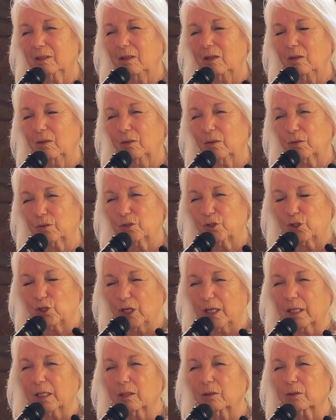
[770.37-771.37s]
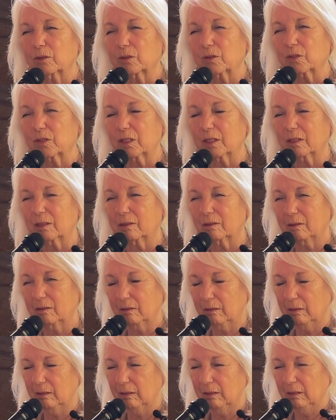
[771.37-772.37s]
All those channels that
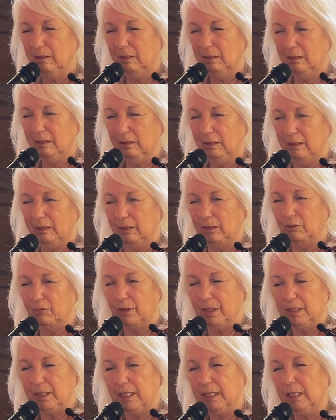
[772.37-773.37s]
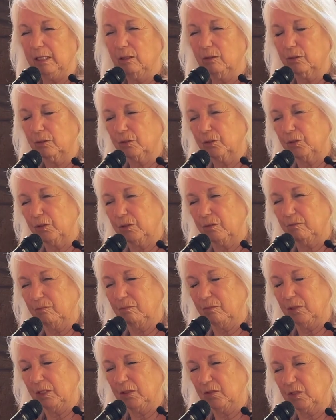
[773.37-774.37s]
the great healers
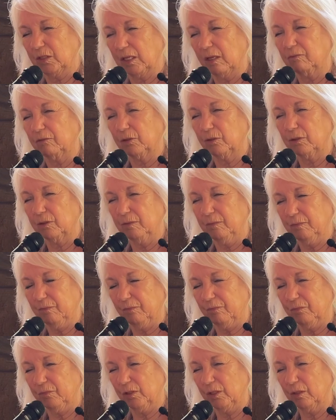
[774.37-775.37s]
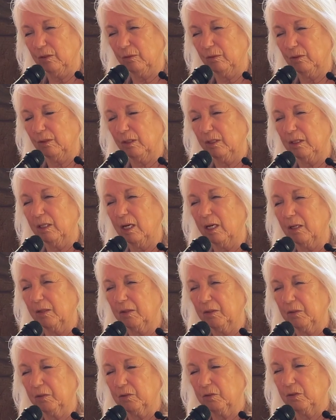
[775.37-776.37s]
discovered, the
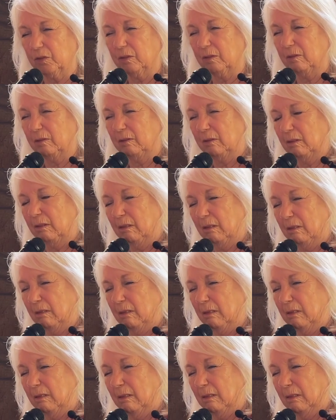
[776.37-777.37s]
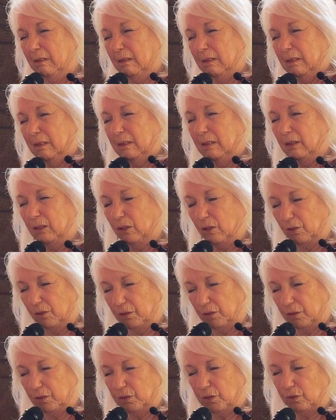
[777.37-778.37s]
nadis and the
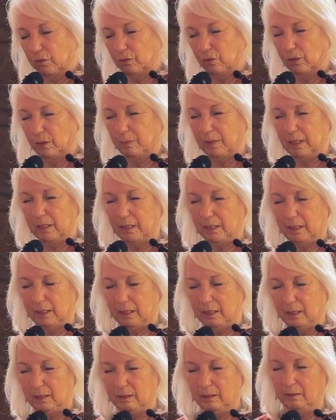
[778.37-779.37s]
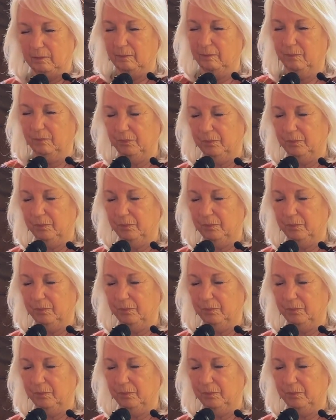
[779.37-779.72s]
currents through the body, and